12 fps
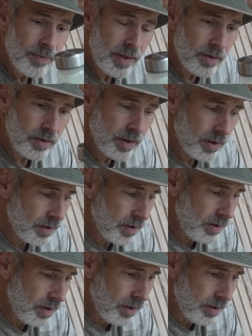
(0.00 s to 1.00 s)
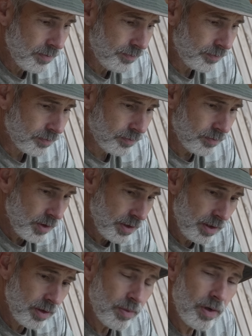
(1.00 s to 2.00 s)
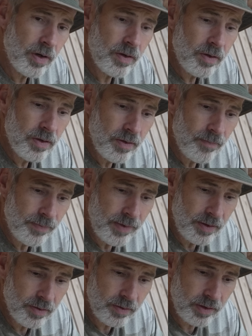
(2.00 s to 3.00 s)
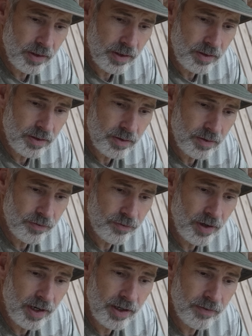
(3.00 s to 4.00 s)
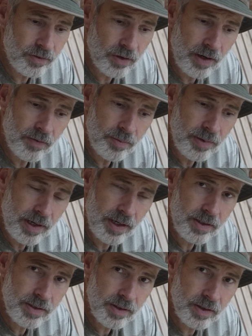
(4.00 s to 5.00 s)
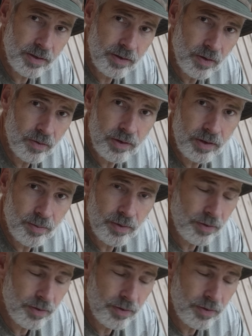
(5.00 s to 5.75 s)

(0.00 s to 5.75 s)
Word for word: You'll get the shaker bottle. You'll get five travel packs that don't need to be